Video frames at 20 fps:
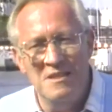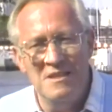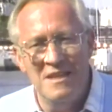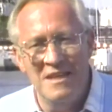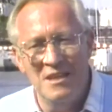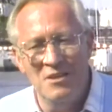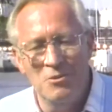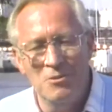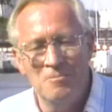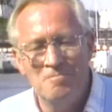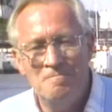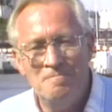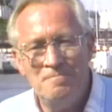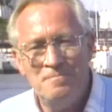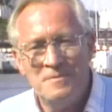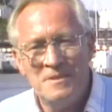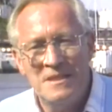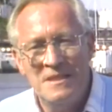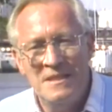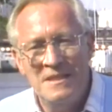Tyndale.
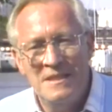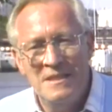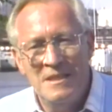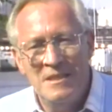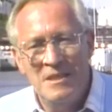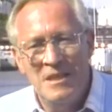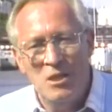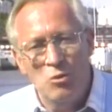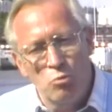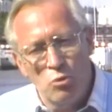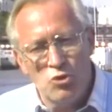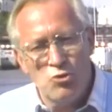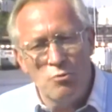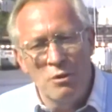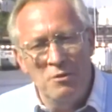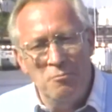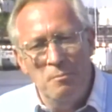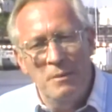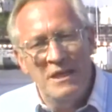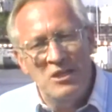It
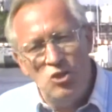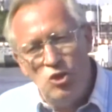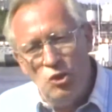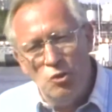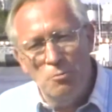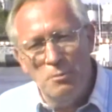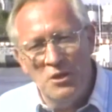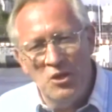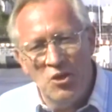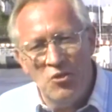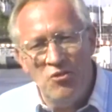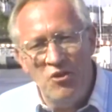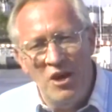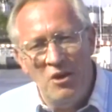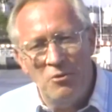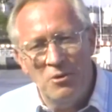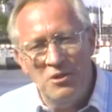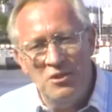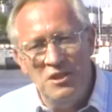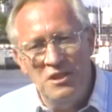was run by German
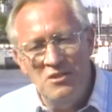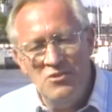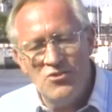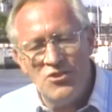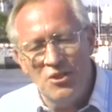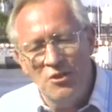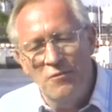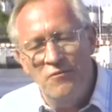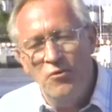authorities,